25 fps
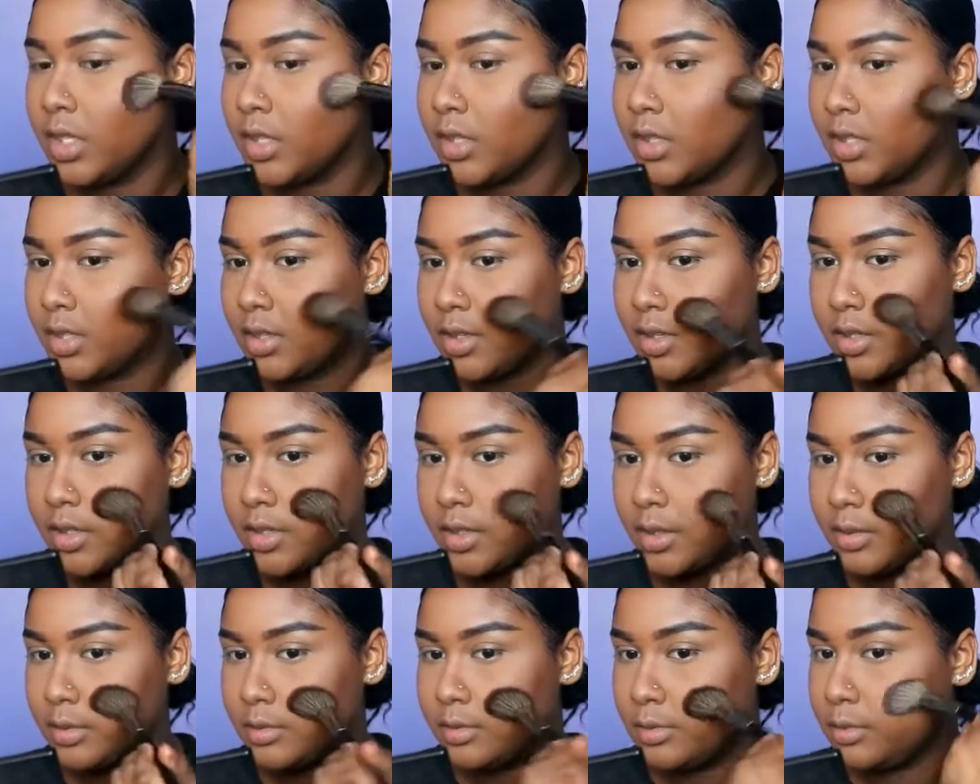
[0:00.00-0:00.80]

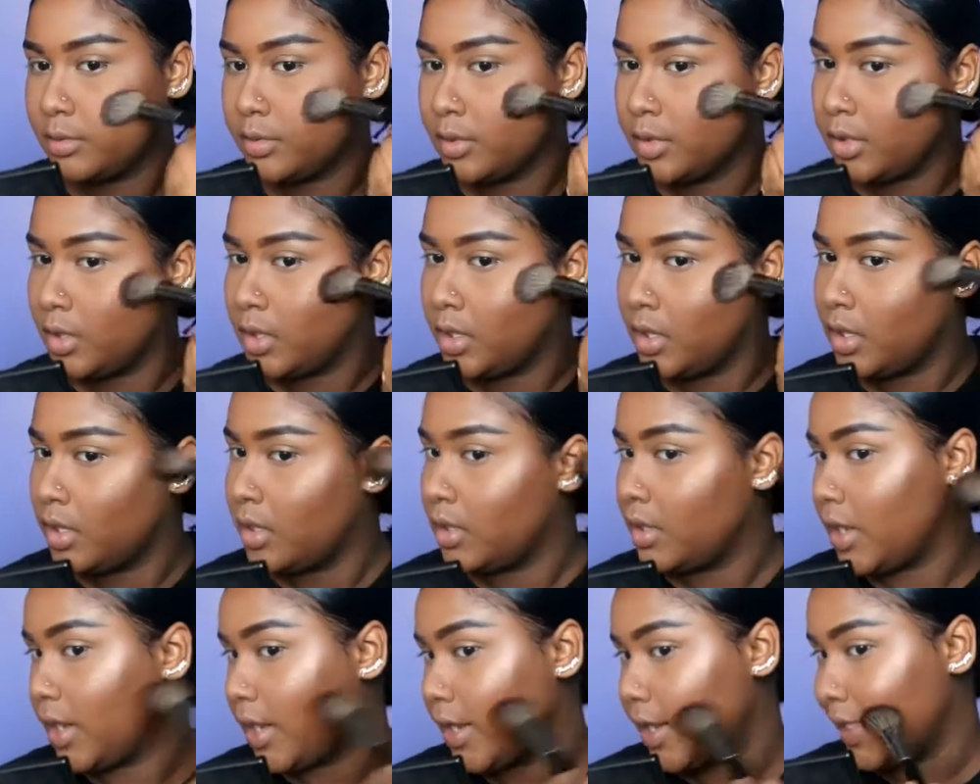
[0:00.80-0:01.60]
the
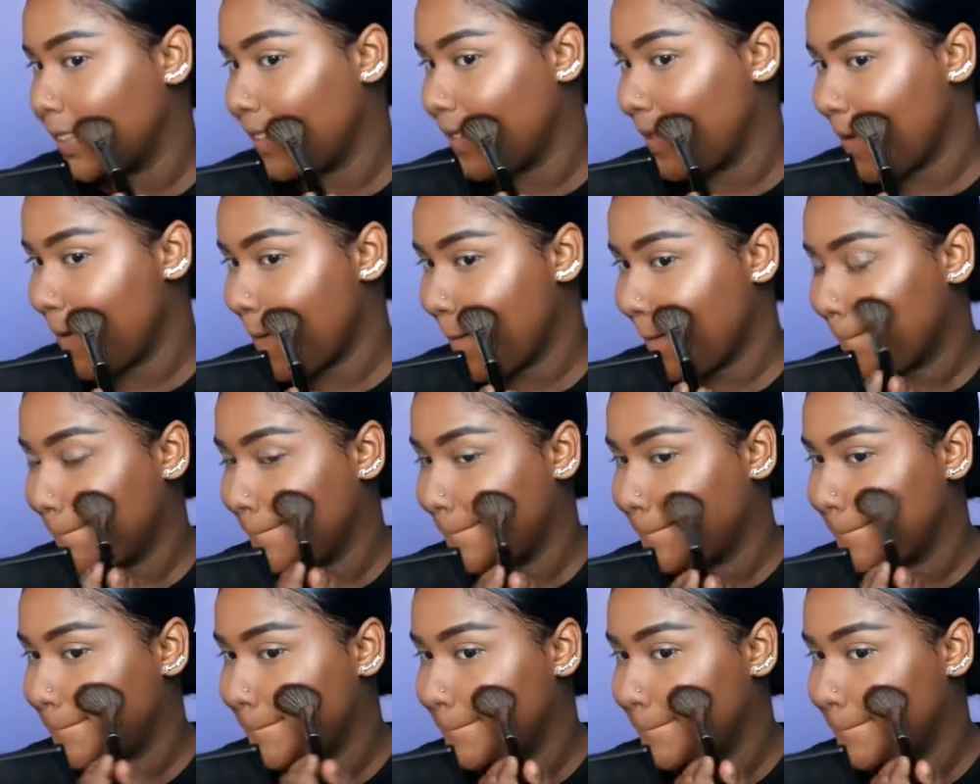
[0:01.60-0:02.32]
highlight